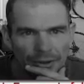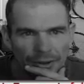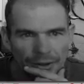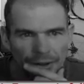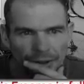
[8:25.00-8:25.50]

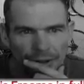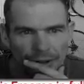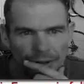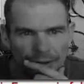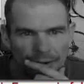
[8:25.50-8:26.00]

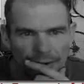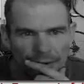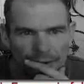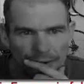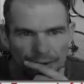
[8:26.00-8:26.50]

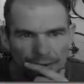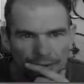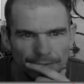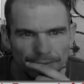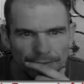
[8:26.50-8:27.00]
[no speech]